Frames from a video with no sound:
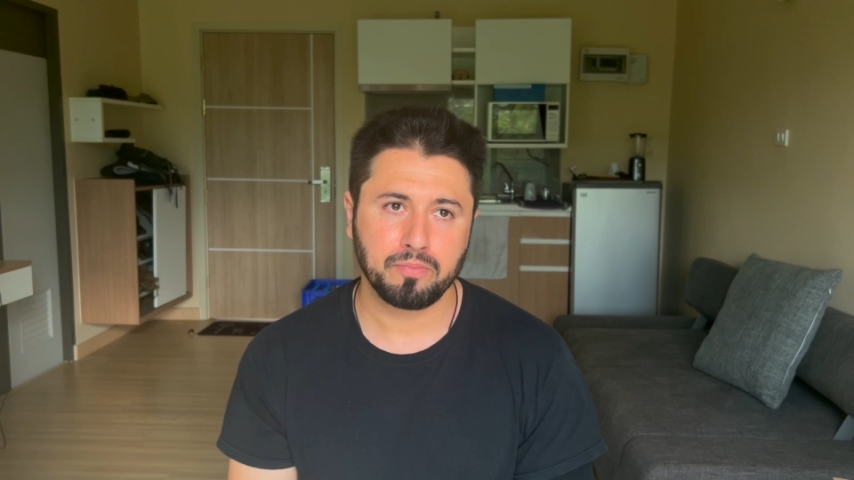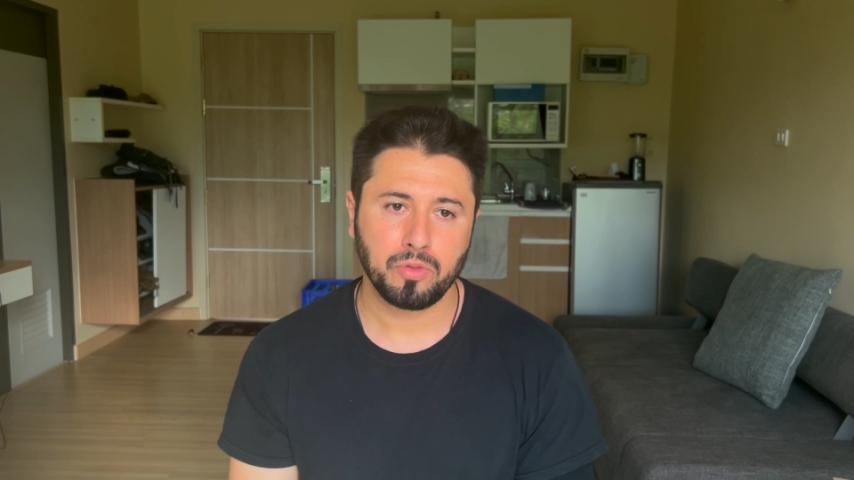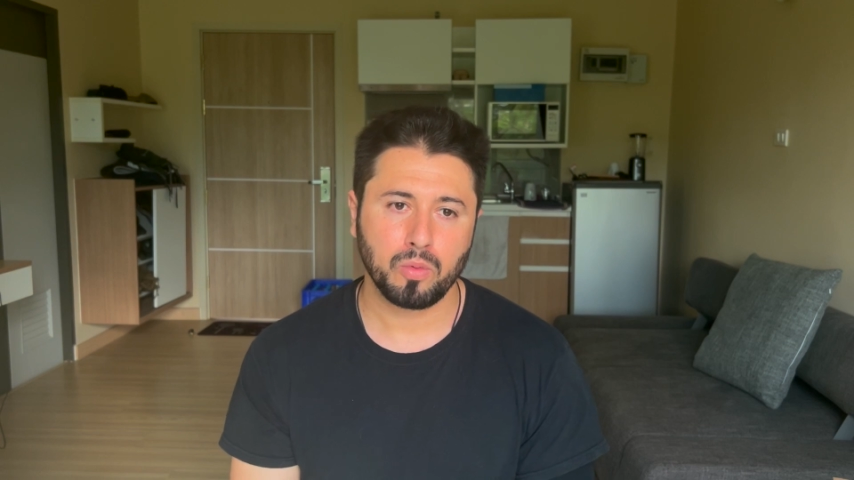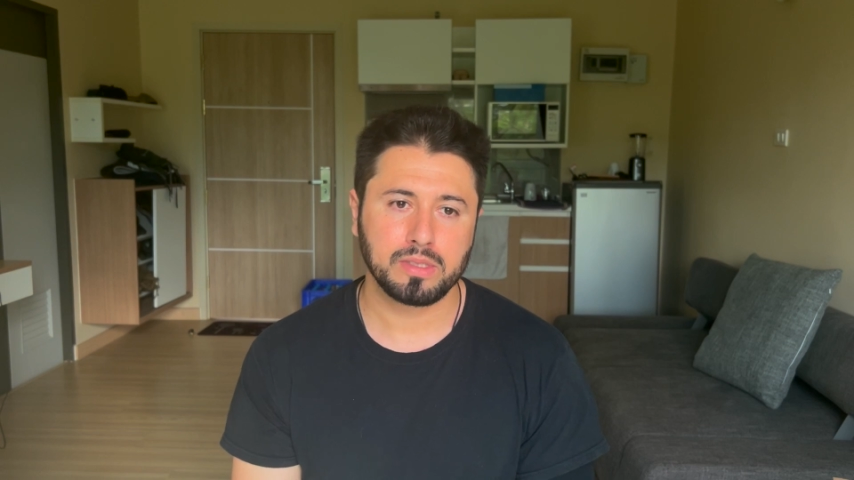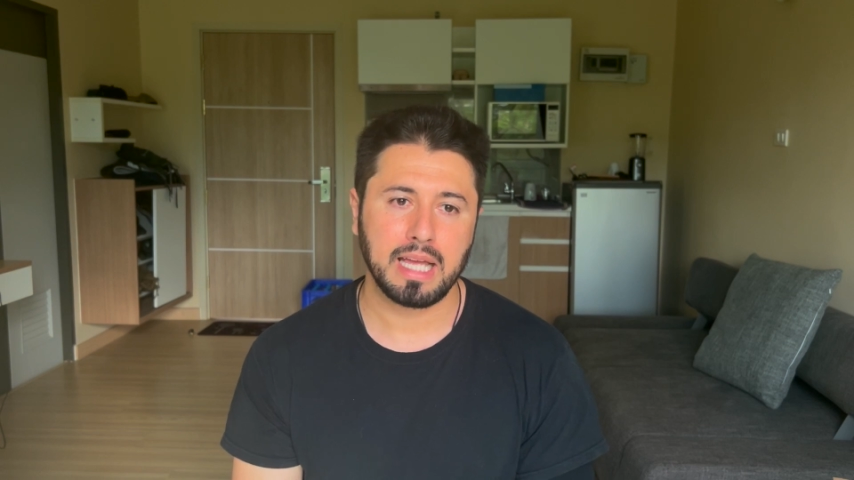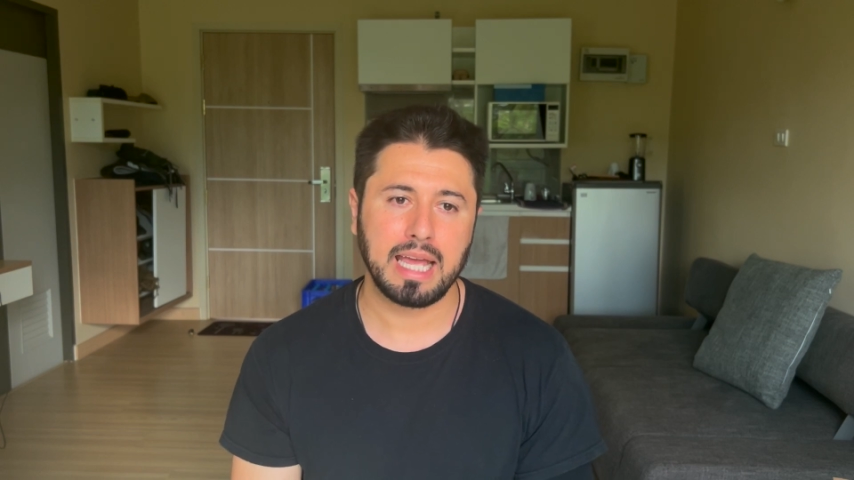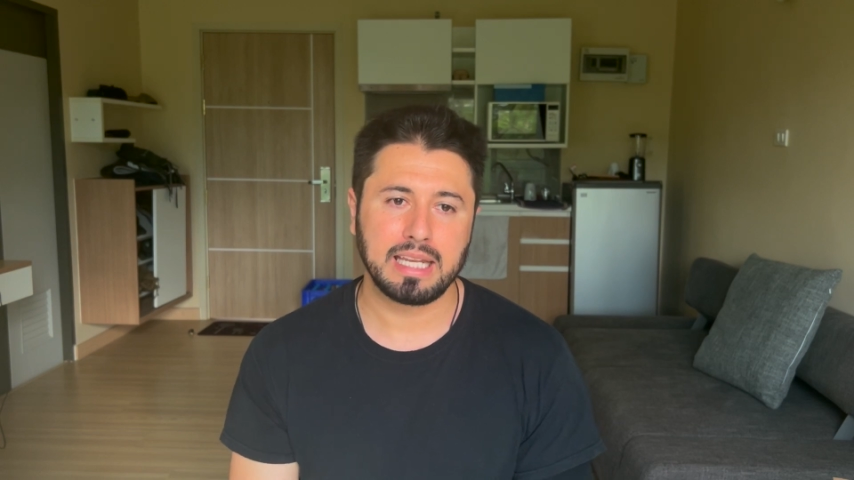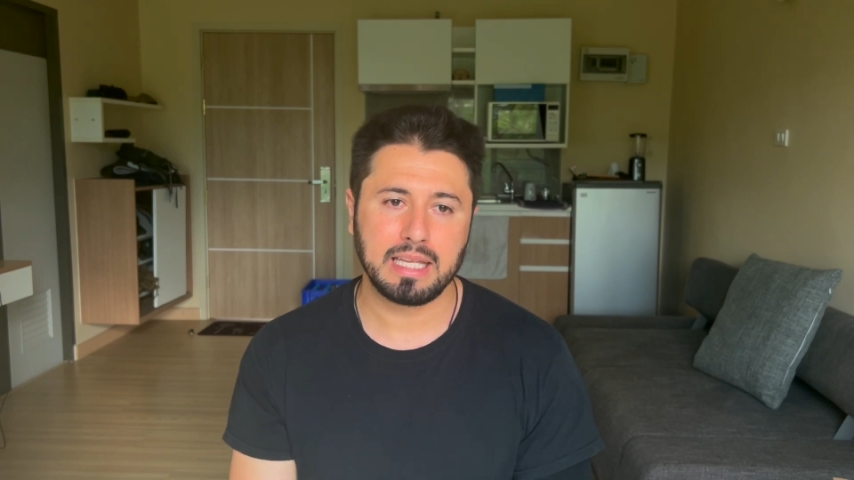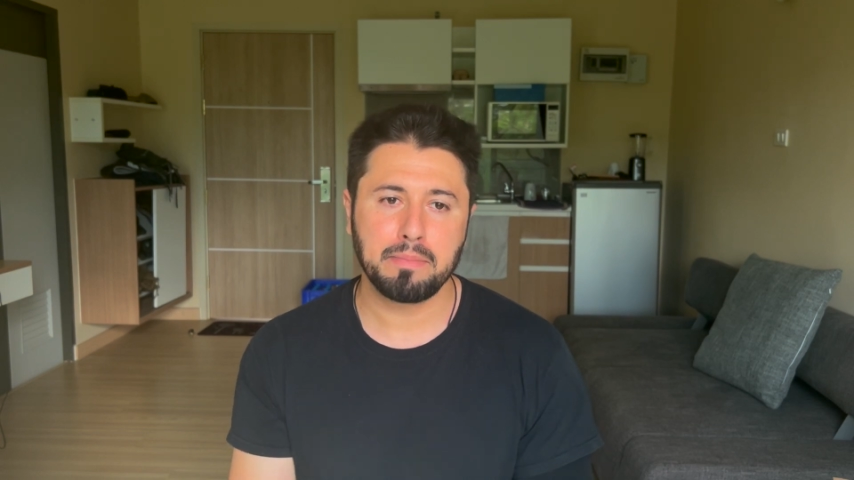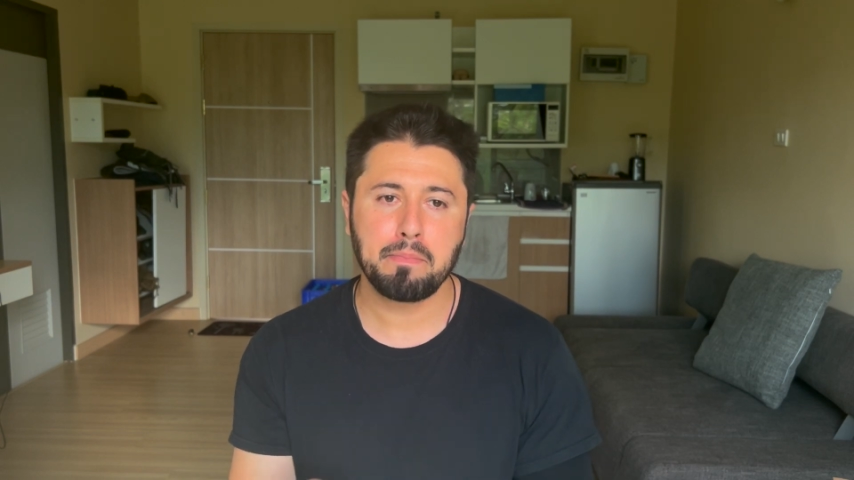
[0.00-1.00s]
was that an
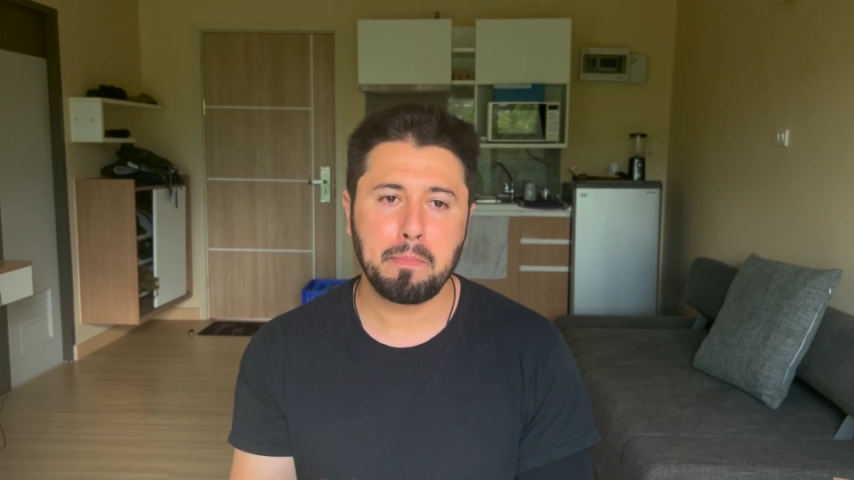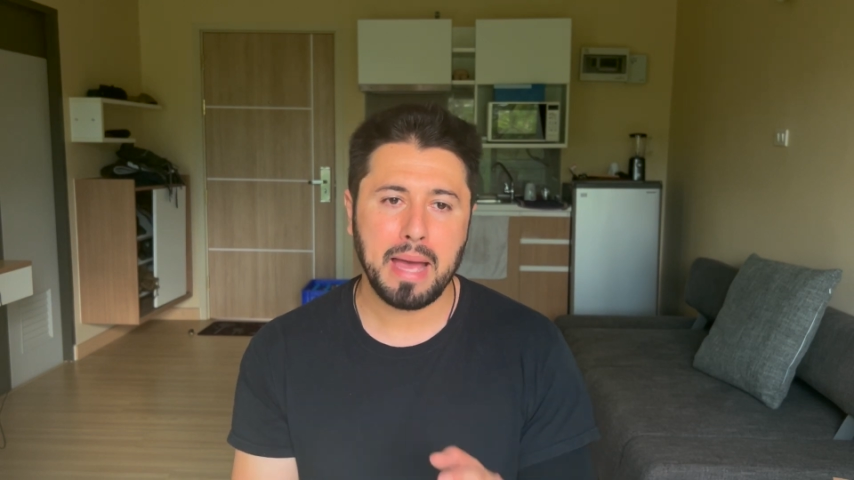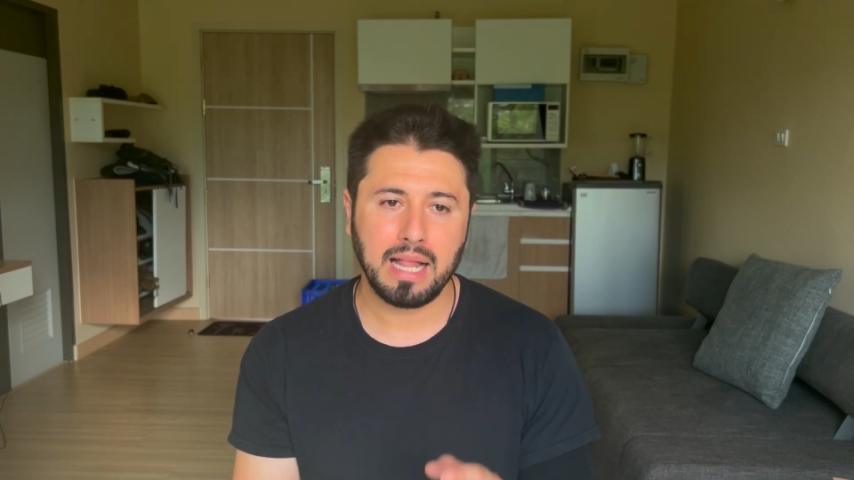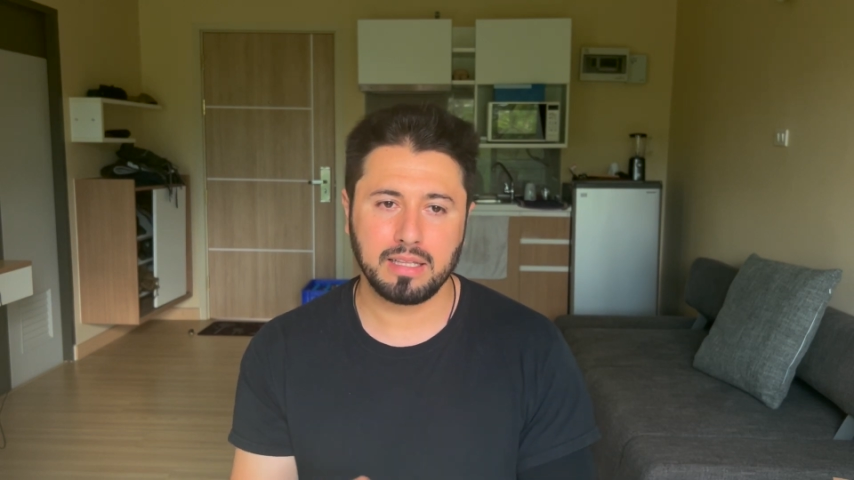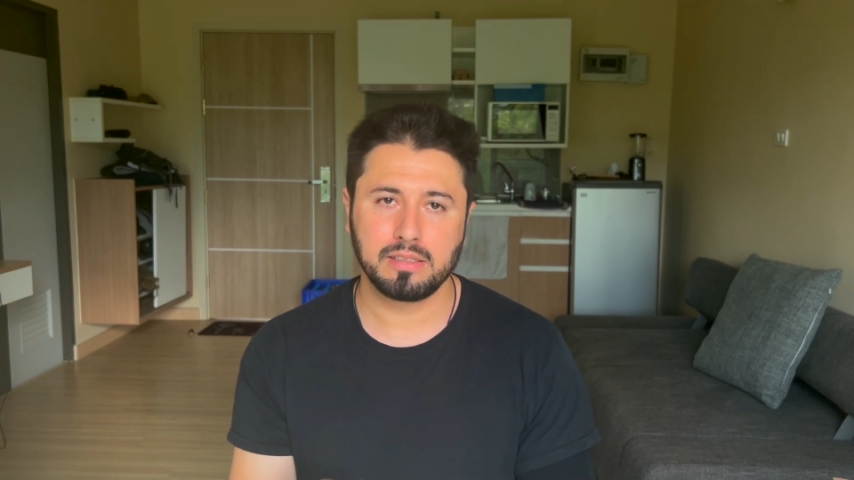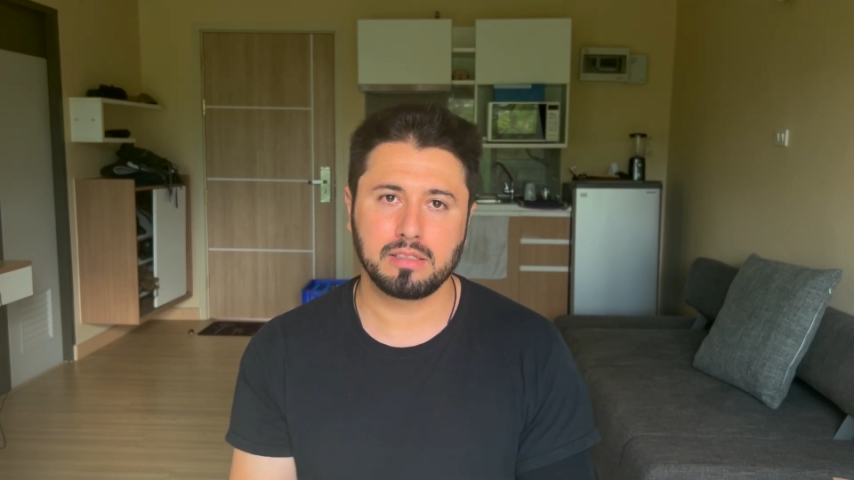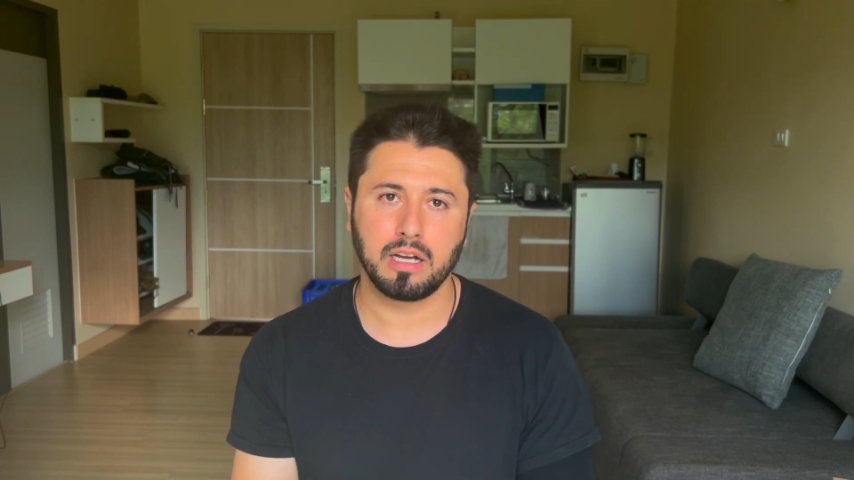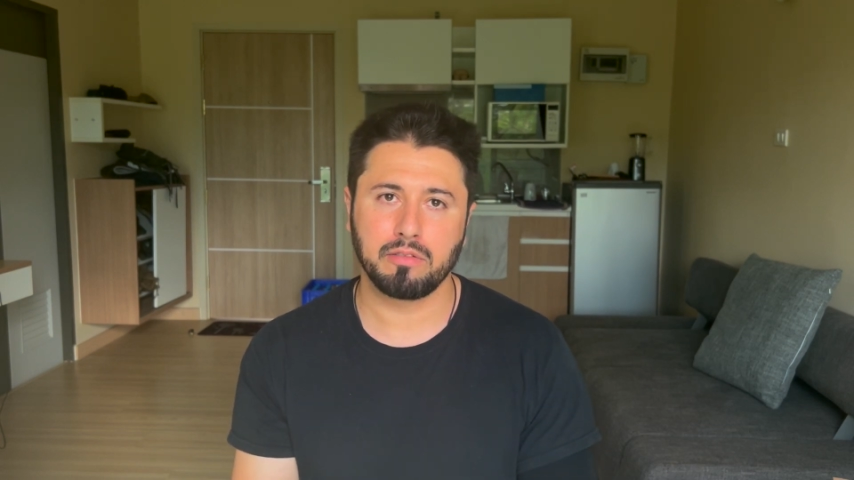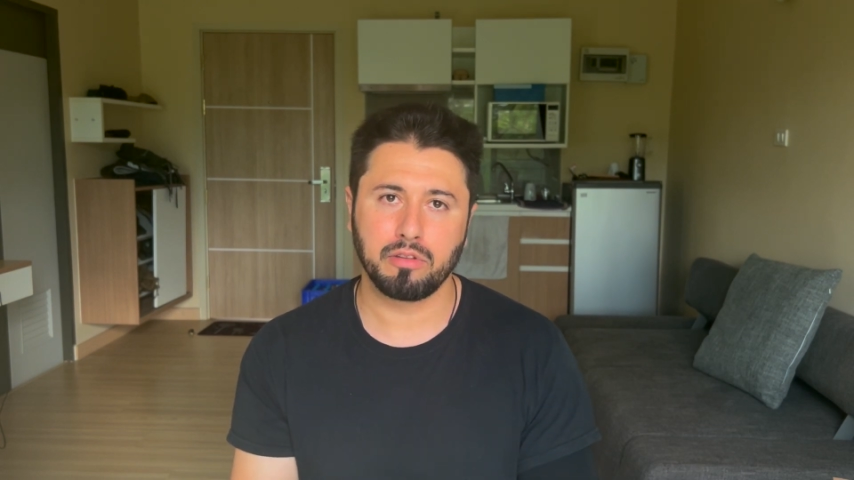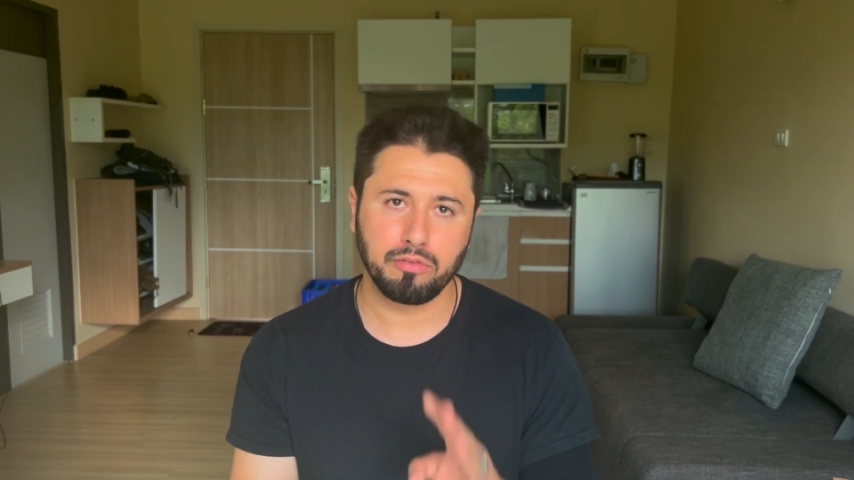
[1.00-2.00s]
imbalance
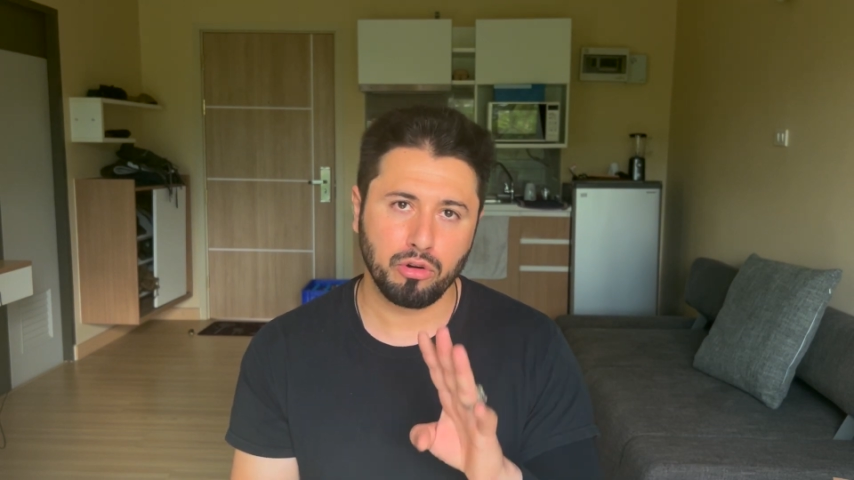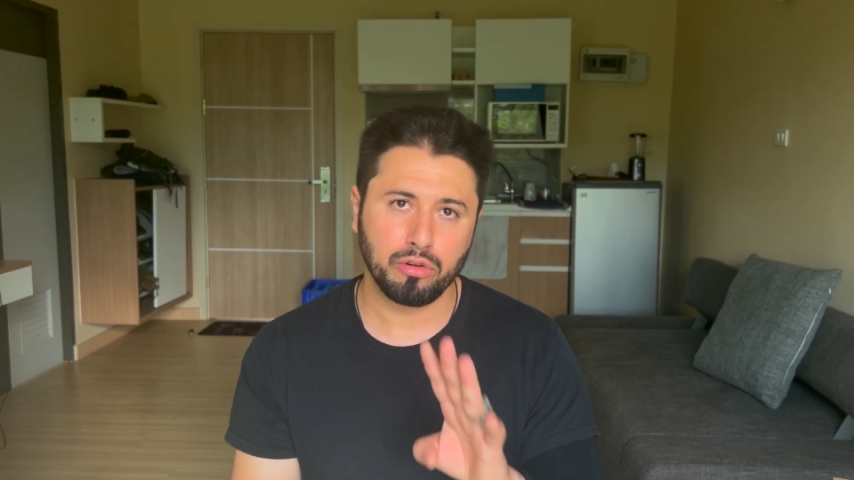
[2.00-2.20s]
of the four